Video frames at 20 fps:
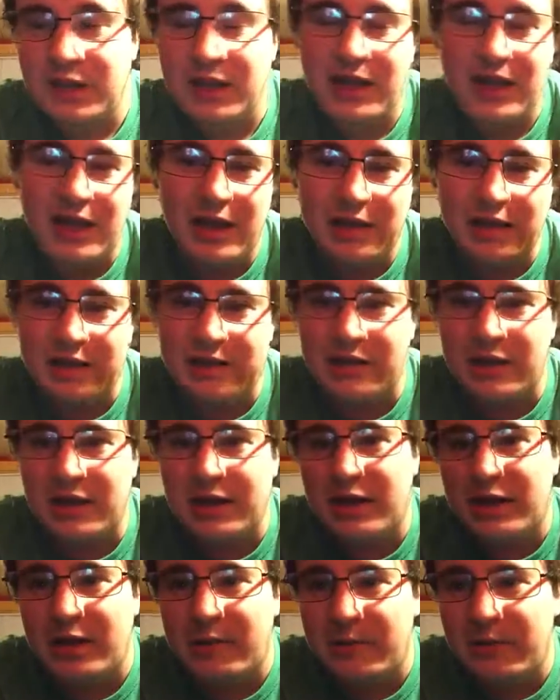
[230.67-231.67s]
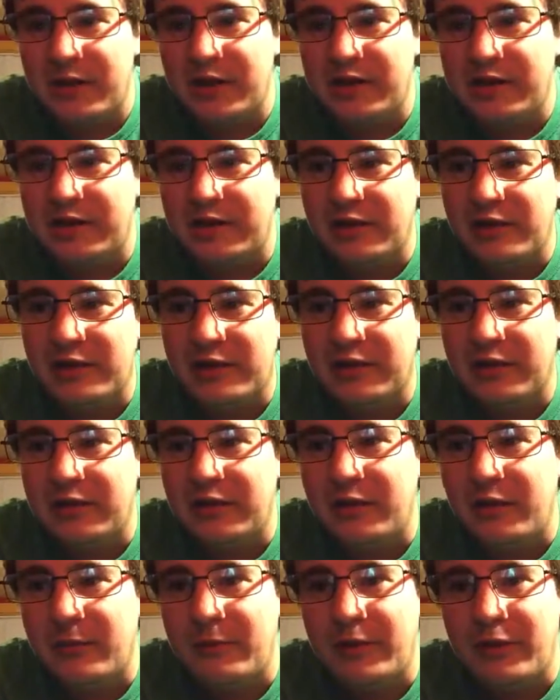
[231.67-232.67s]
He got his nickname because he liked to
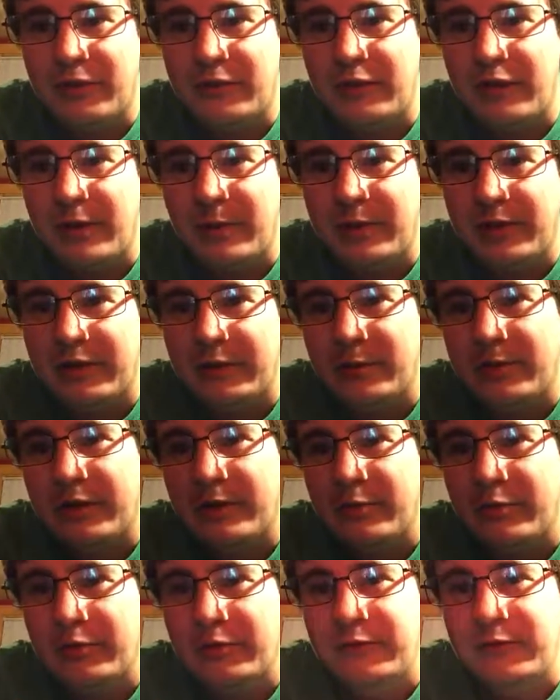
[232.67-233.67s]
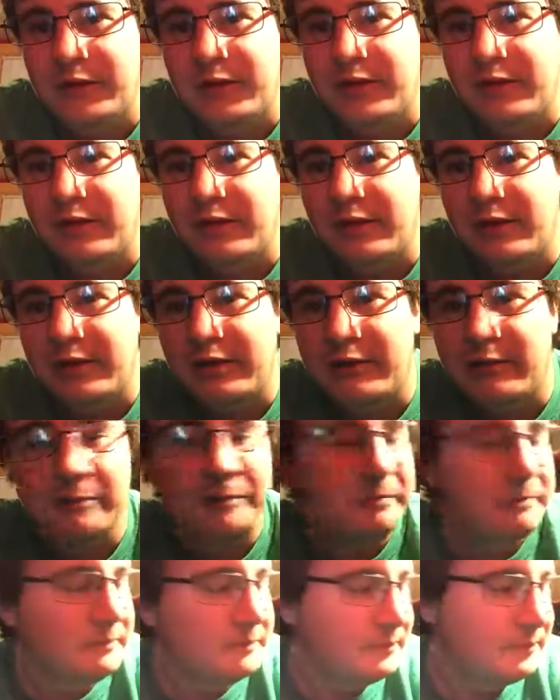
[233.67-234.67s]
thump the crap out of people if he didn't like
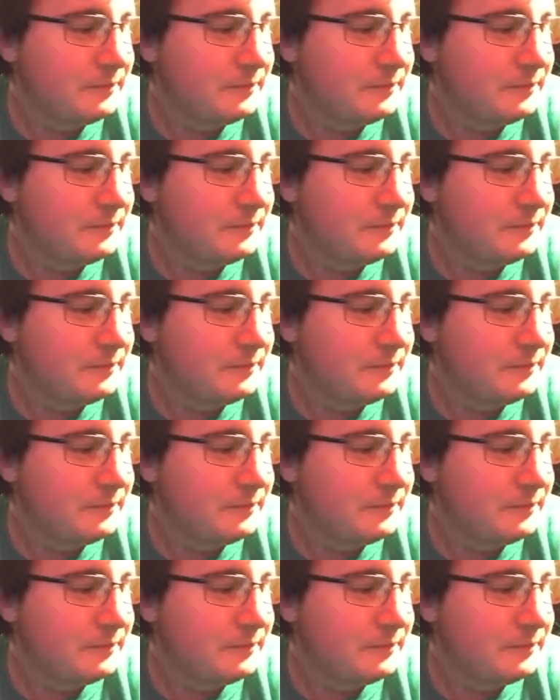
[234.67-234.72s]
them.